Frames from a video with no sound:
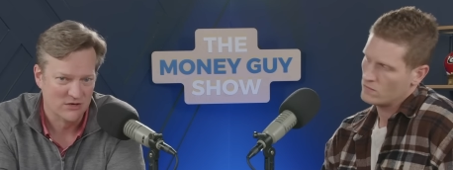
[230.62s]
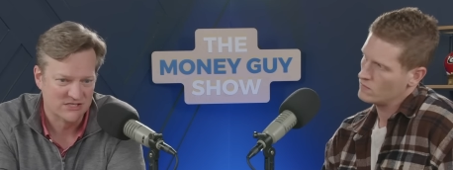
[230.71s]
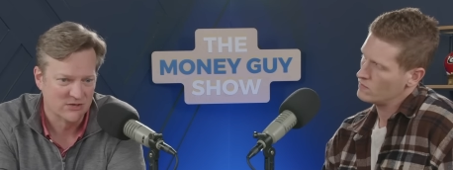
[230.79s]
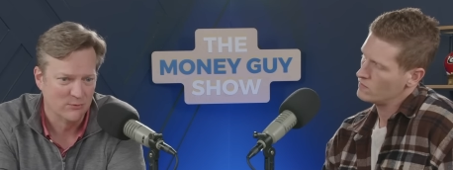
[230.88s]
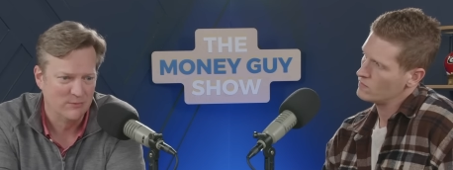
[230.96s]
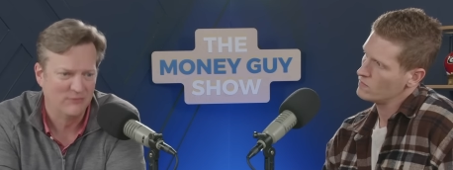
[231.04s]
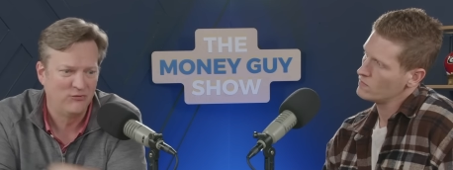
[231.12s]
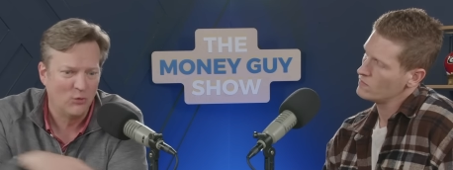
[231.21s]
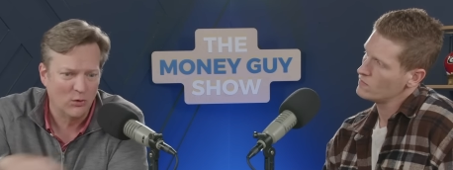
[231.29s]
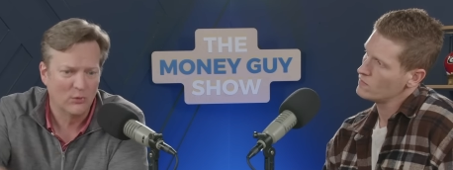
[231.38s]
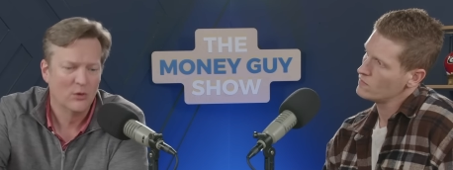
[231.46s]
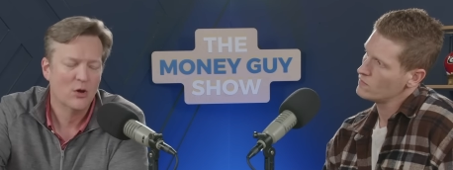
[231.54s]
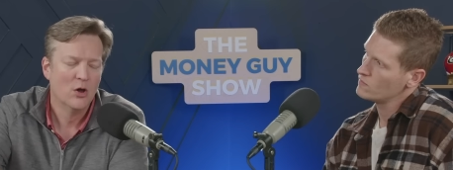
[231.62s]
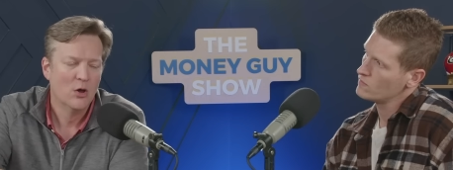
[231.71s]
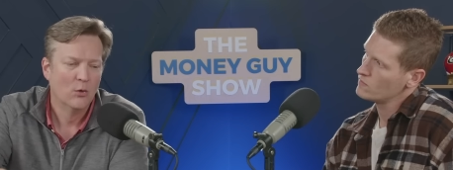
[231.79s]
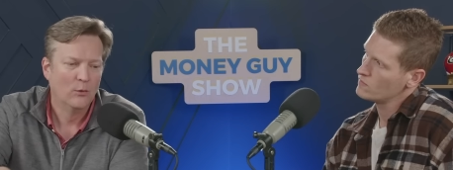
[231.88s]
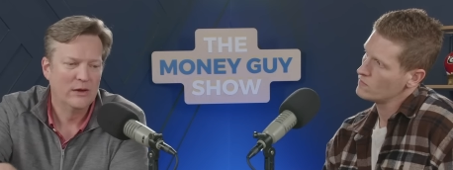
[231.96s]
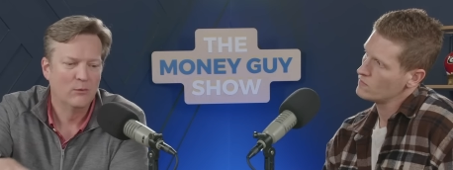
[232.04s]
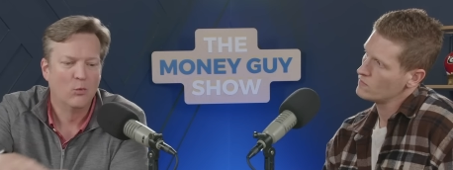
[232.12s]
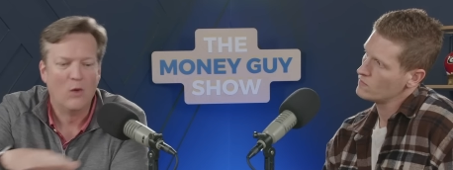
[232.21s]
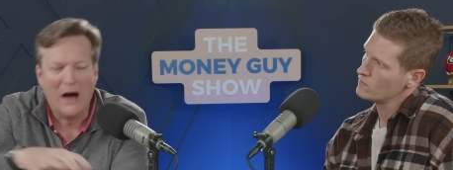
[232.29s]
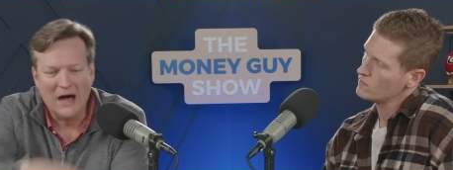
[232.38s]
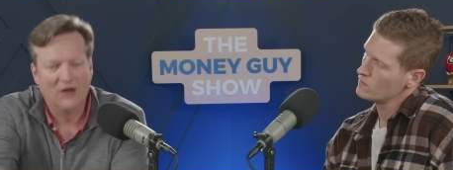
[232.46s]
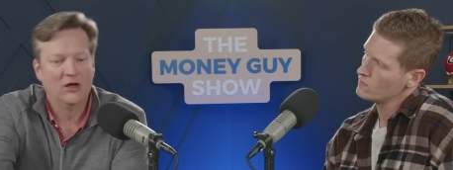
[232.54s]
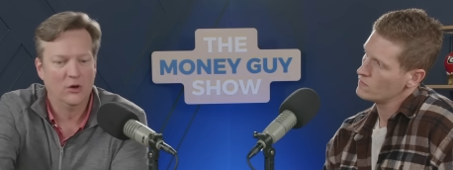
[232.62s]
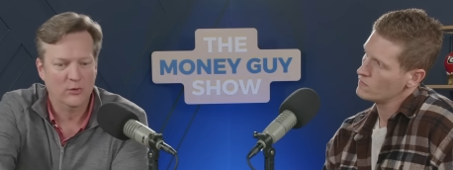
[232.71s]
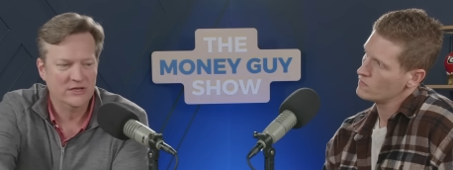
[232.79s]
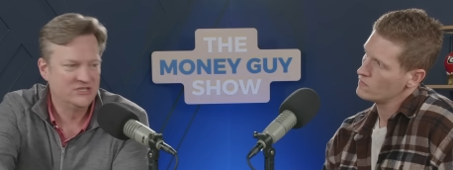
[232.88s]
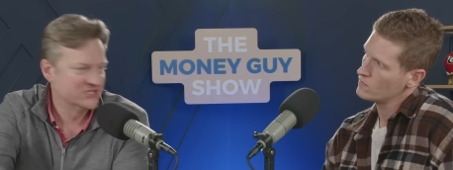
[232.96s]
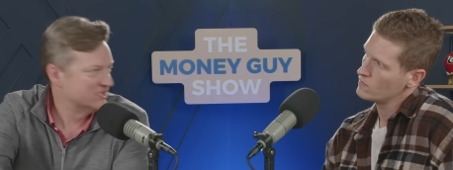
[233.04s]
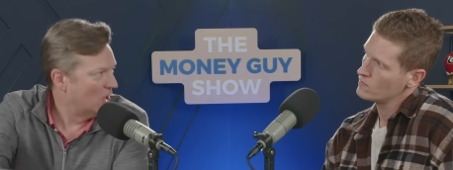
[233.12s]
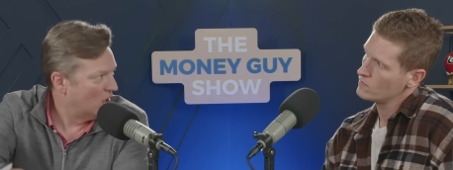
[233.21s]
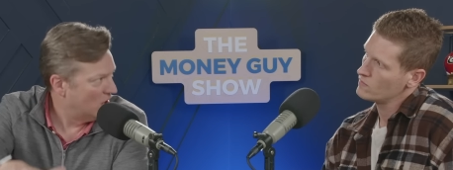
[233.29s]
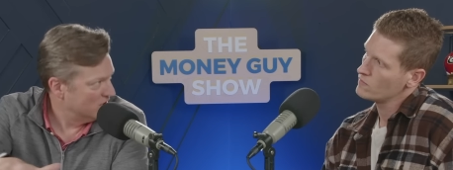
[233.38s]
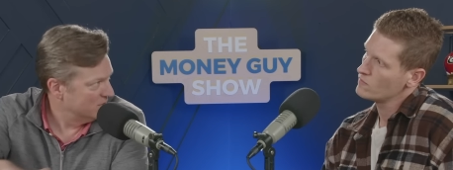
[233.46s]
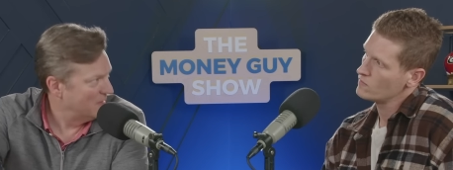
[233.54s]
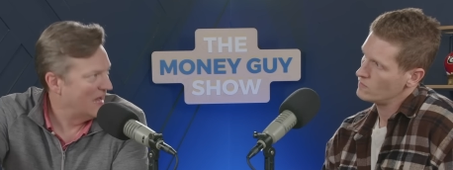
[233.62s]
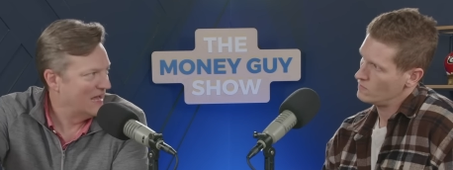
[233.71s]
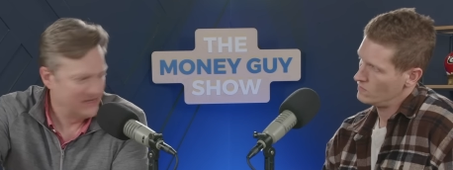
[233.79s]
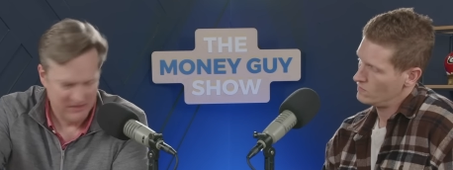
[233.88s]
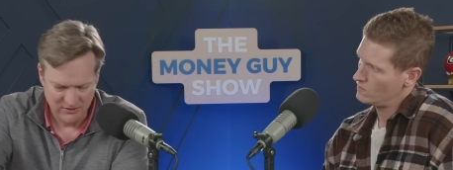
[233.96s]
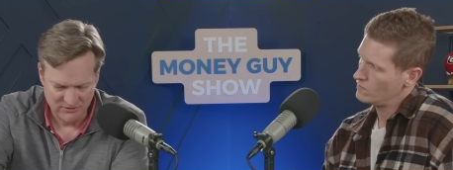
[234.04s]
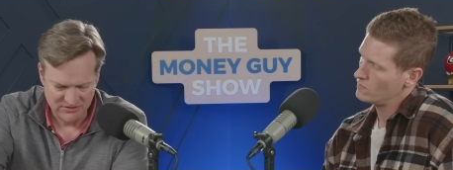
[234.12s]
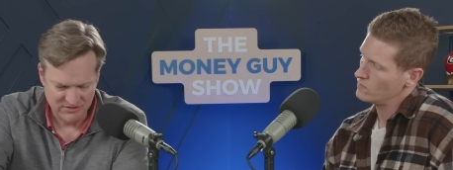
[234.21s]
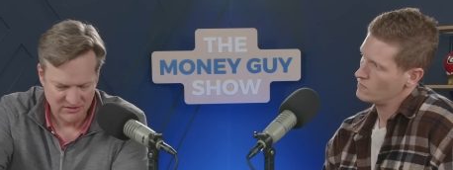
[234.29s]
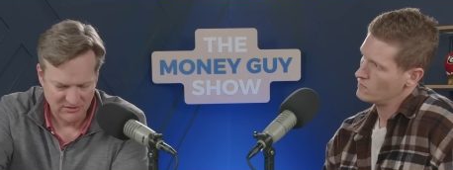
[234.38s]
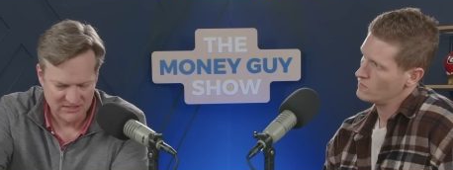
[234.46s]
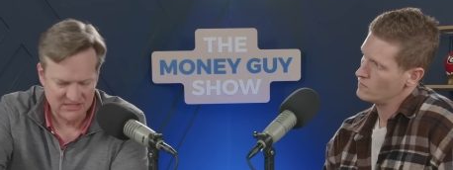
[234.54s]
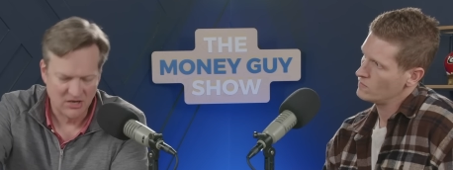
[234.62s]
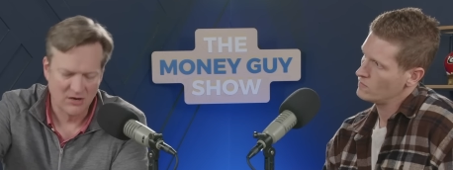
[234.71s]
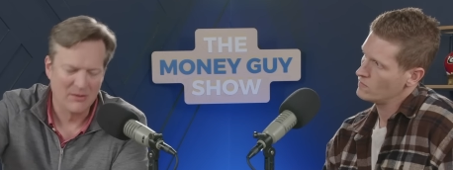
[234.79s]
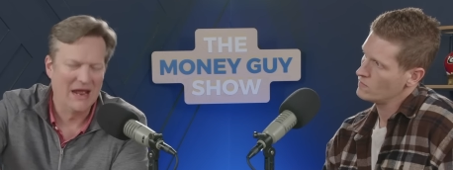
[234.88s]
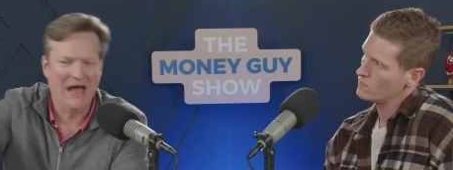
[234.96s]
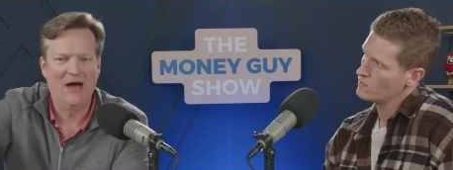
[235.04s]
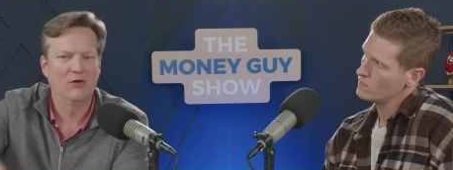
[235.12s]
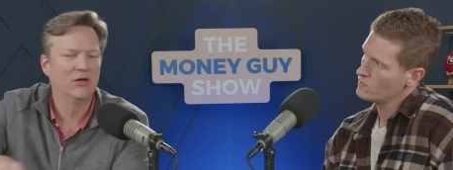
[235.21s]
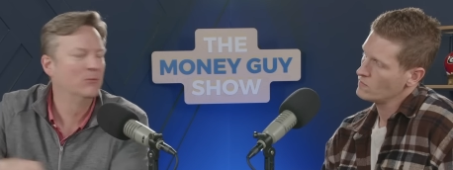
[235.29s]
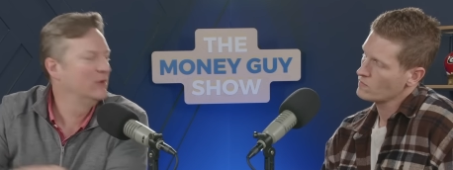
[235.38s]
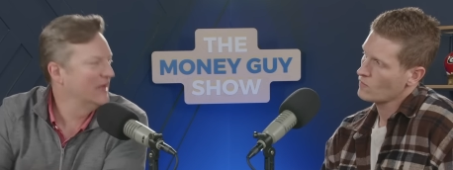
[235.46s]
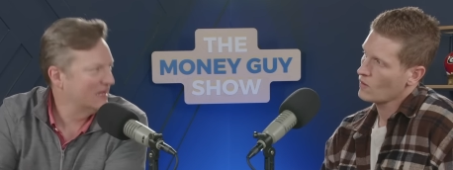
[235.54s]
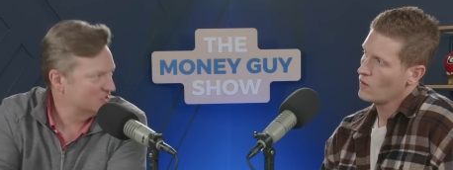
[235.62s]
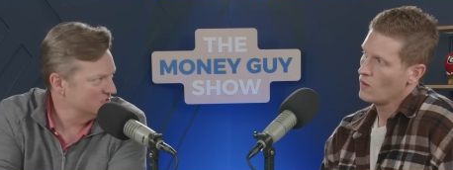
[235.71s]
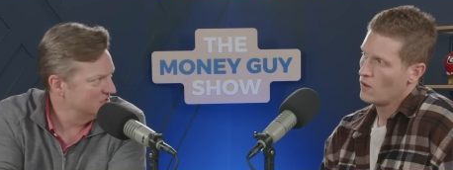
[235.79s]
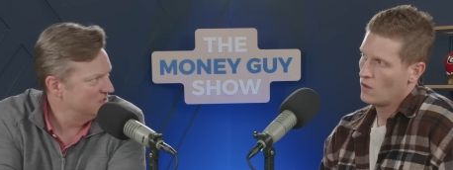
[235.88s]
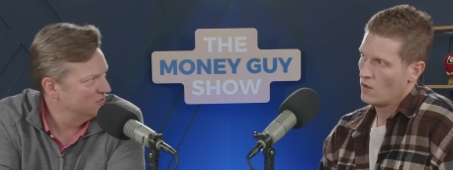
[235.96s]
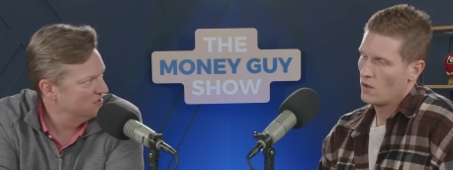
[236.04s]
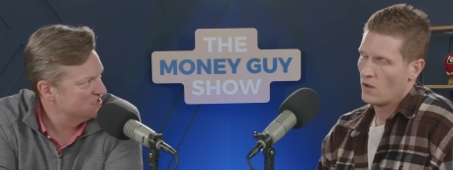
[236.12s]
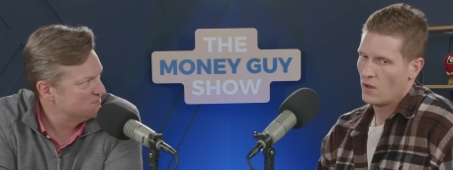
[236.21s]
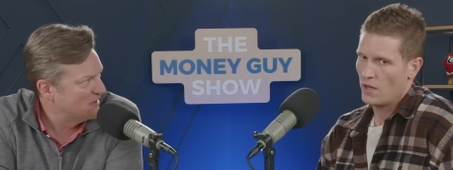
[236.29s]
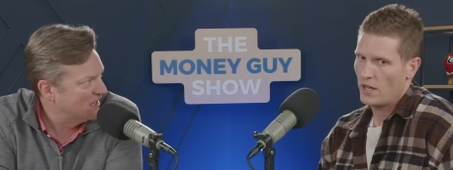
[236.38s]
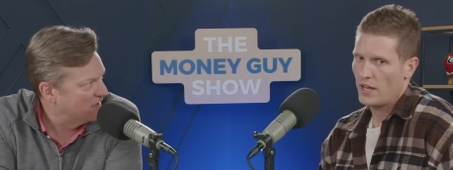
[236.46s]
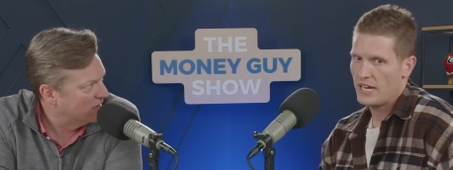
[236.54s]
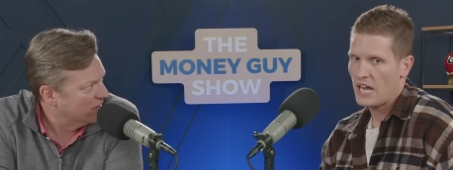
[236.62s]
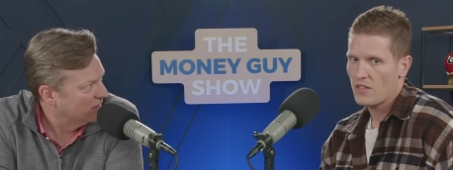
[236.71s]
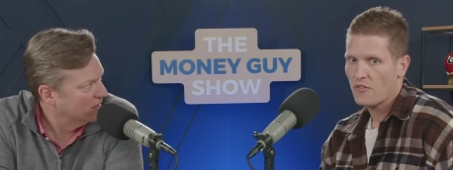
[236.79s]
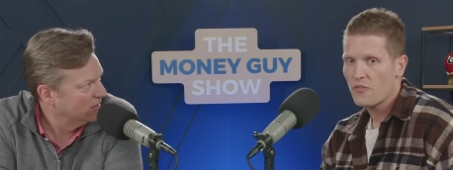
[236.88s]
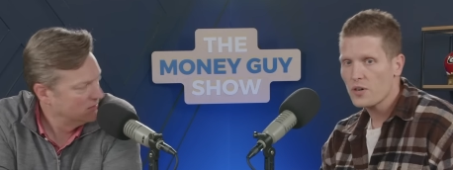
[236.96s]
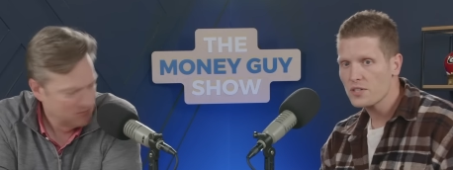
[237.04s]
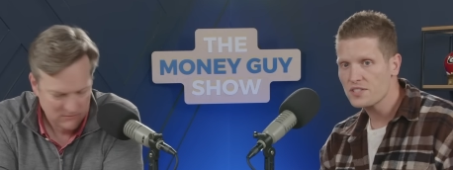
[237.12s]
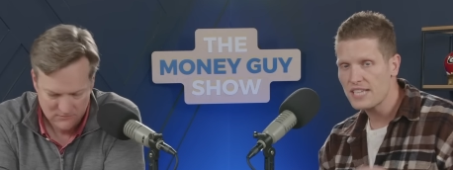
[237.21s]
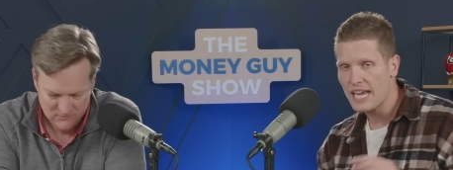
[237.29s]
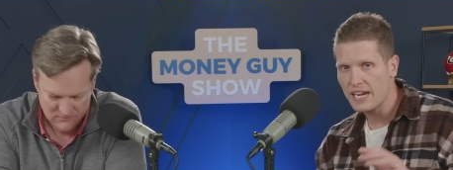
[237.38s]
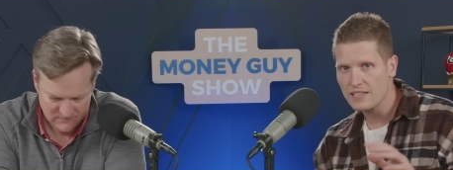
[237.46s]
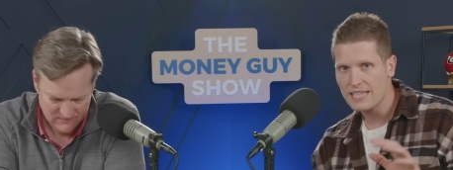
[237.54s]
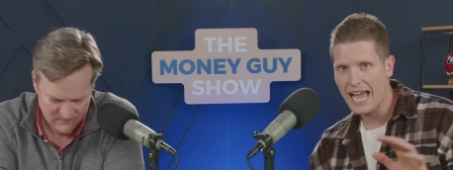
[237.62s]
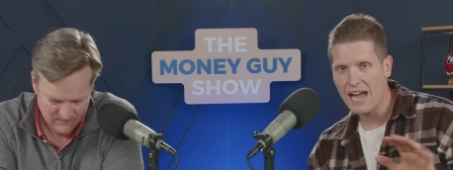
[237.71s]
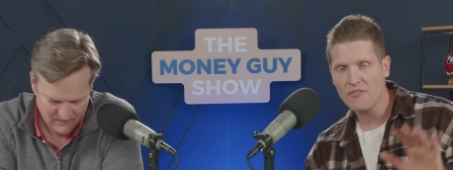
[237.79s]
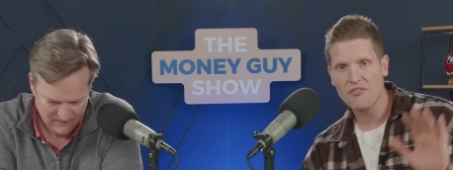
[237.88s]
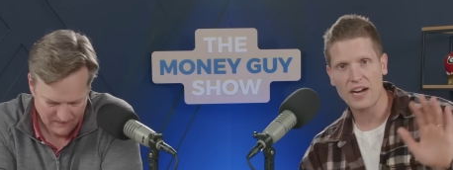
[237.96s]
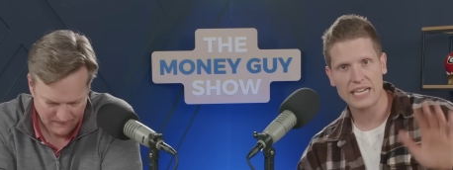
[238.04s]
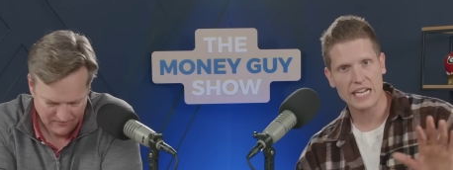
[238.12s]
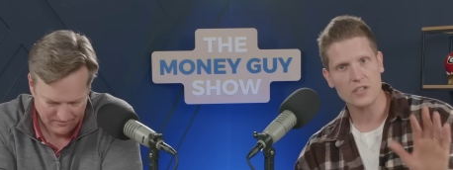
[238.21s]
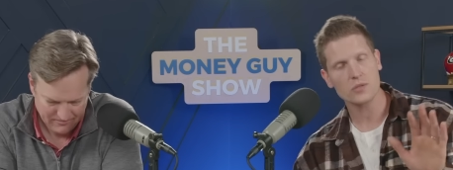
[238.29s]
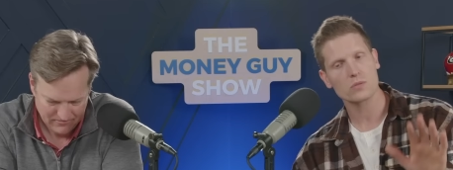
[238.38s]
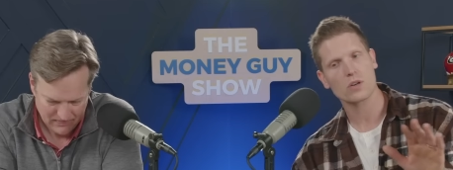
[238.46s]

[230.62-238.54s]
Speaker 1: us. So before we wallow in just all the bad news, let's talk about how can we actually do this better.
Speaker 2: Yeah, the first thing is have financial